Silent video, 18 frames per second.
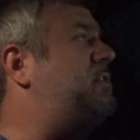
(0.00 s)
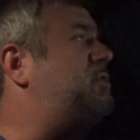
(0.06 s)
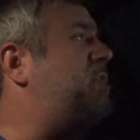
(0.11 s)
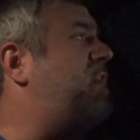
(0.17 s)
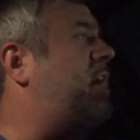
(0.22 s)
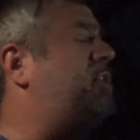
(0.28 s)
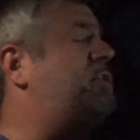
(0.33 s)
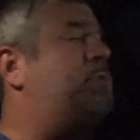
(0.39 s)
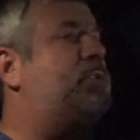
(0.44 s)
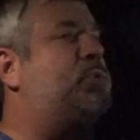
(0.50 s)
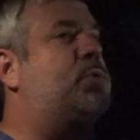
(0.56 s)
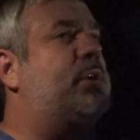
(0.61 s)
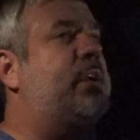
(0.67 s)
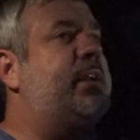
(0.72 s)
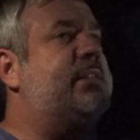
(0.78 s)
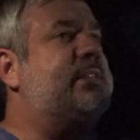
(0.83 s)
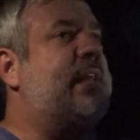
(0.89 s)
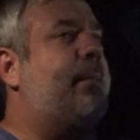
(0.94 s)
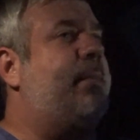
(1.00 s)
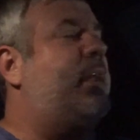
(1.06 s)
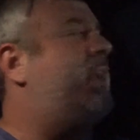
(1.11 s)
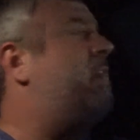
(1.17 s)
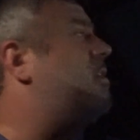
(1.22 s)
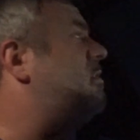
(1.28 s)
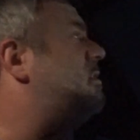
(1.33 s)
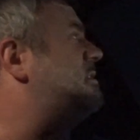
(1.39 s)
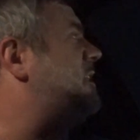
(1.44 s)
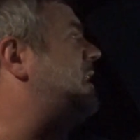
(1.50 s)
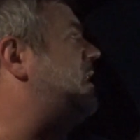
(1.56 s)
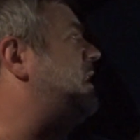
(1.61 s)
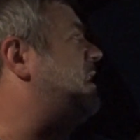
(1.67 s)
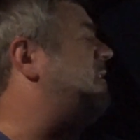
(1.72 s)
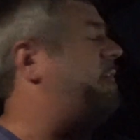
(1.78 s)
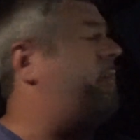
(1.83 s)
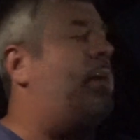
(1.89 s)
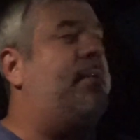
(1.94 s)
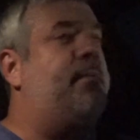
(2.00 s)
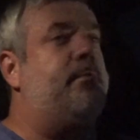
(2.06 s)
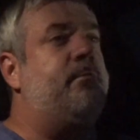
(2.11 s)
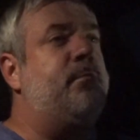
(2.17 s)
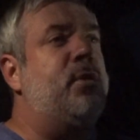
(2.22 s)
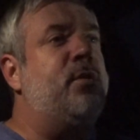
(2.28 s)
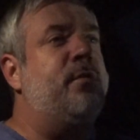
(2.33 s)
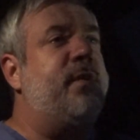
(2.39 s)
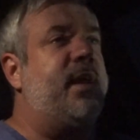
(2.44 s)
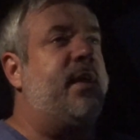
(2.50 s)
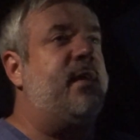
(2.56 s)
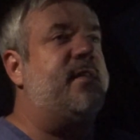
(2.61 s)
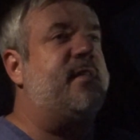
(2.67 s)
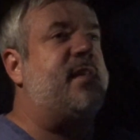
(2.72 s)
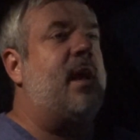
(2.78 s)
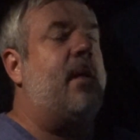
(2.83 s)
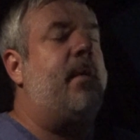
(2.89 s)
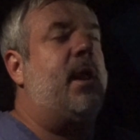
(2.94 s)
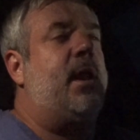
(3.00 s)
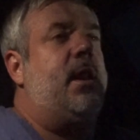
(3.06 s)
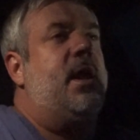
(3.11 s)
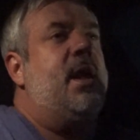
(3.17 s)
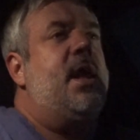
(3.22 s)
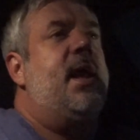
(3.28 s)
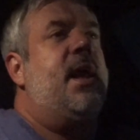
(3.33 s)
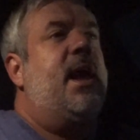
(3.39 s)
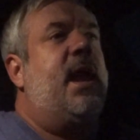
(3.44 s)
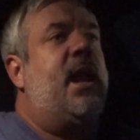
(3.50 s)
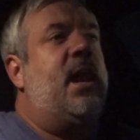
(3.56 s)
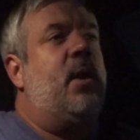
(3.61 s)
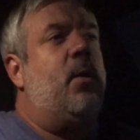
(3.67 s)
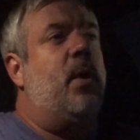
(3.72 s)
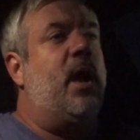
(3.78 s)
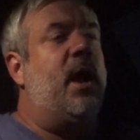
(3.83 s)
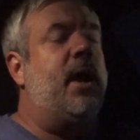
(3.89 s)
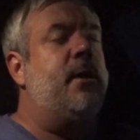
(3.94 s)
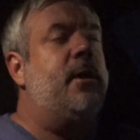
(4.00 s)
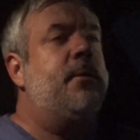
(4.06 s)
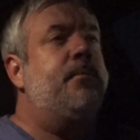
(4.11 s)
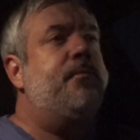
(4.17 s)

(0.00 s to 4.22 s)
the Joshua Tree is coming here, or is that like a movie that's coming? Anyway,